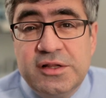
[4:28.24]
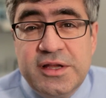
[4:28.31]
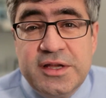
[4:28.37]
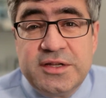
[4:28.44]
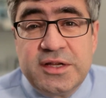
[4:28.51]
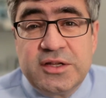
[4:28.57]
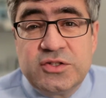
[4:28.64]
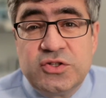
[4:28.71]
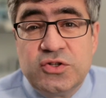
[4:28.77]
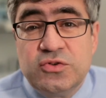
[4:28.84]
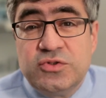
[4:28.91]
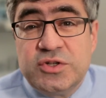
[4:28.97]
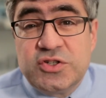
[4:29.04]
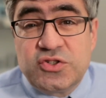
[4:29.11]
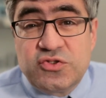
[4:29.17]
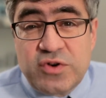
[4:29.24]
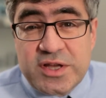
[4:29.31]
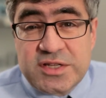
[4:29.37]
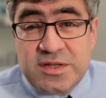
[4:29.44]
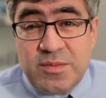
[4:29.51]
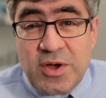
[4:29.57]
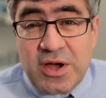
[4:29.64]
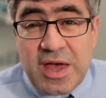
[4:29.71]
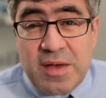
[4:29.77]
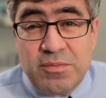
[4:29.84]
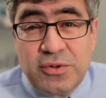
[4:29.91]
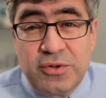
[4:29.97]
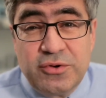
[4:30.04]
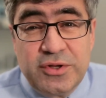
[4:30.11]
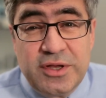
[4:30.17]
leading to distress among
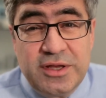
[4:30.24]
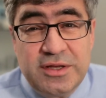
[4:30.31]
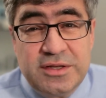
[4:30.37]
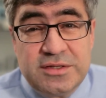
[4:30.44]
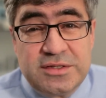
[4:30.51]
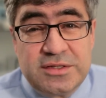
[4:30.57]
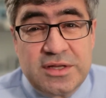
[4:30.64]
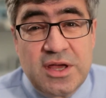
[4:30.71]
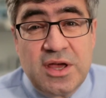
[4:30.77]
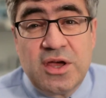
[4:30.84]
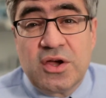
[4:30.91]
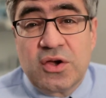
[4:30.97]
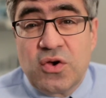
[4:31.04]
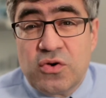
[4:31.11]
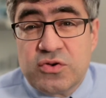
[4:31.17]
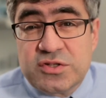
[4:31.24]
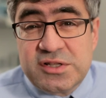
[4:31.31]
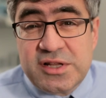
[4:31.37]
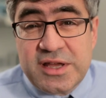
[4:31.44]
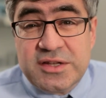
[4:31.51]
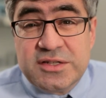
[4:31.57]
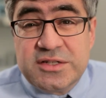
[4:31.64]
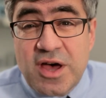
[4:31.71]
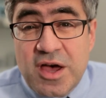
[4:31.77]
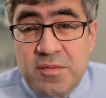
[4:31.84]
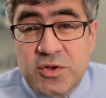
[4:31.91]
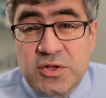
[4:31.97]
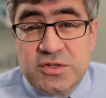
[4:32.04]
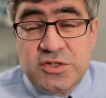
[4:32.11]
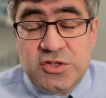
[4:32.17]
employees, costly and
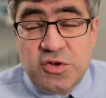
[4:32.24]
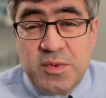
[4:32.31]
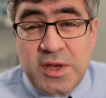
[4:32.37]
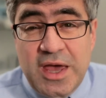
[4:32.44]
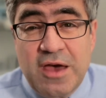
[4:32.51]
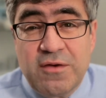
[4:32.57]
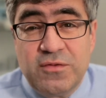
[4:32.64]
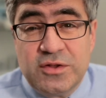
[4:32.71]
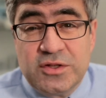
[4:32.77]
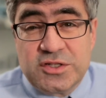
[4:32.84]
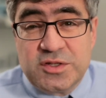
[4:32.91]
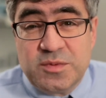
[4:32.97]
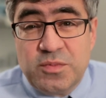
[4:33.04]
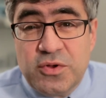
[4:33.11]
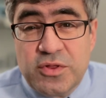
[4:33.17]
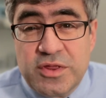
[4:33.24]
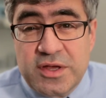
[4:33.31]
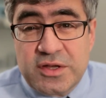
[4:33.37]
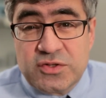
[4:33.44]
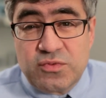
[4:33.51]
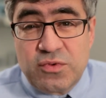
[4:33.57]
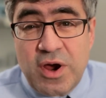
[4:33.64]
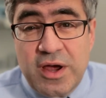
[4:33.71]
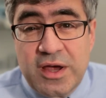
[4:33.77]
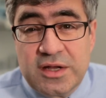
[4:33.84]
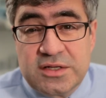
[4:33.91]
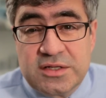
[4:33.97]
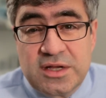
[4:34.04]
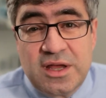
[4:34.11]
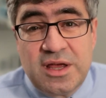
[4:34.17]
time-consuming efforts to put things
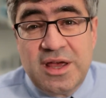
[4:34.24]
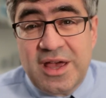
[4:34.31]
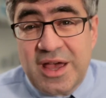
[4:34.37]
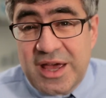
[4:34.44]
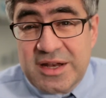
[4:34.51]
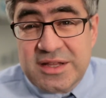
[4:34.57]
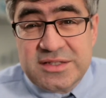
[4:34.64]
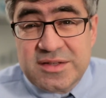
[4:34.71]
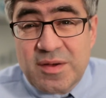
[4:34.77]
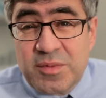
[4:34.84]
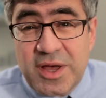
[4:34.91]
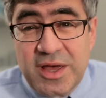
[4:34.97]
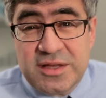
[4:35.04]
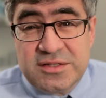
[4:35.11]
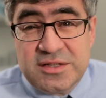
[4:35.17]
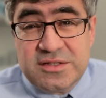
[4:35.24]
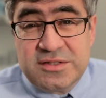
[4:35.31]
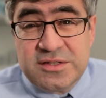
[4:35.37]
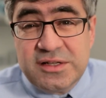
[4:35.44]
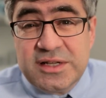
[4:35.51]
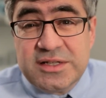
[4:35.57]
right, and in some cases to